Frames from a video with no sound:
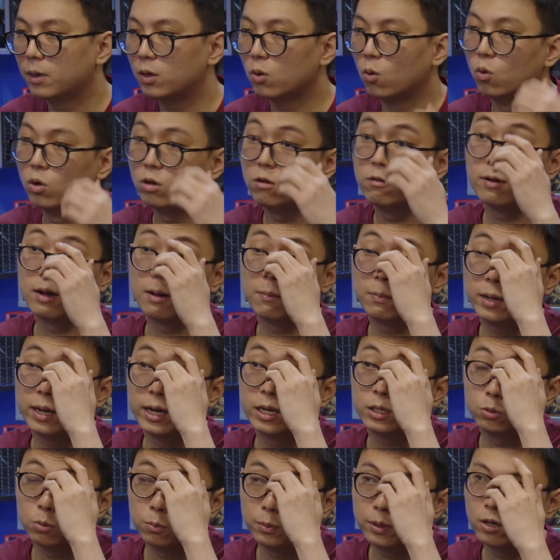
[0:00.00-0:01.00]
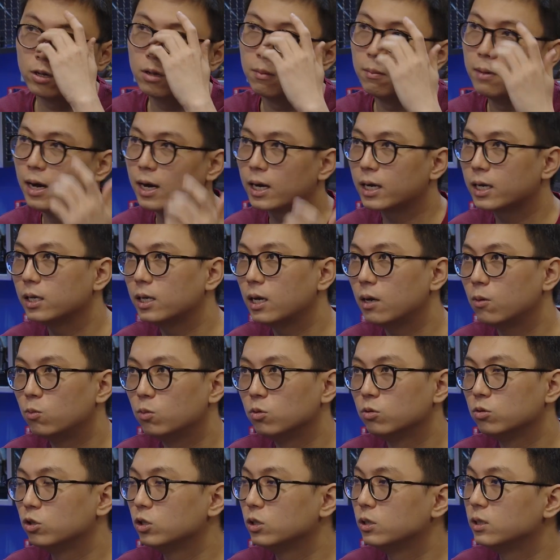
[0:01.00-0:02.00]
But all of our players will be on the market, and
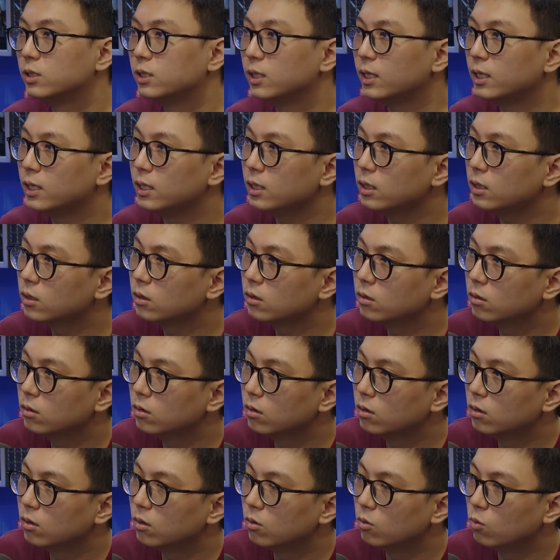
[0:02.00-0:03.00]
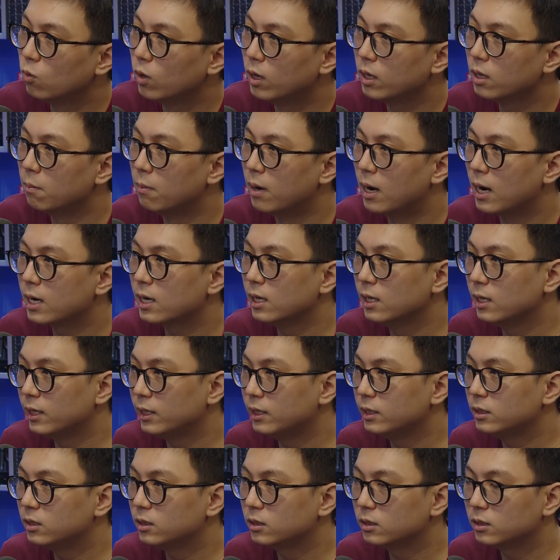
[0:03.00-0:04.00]
we'll just see where the market
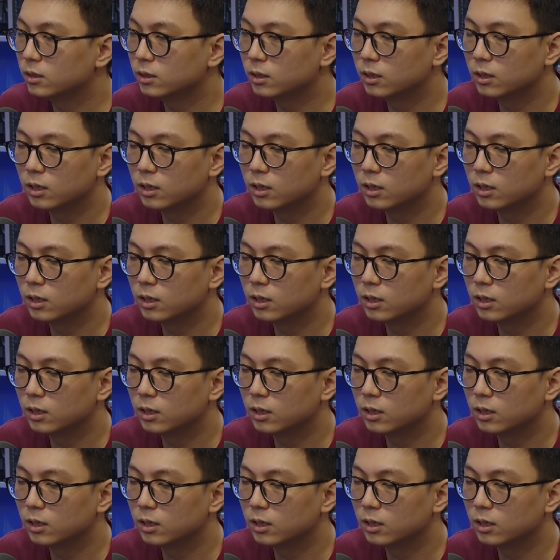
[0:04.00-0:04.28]
leads.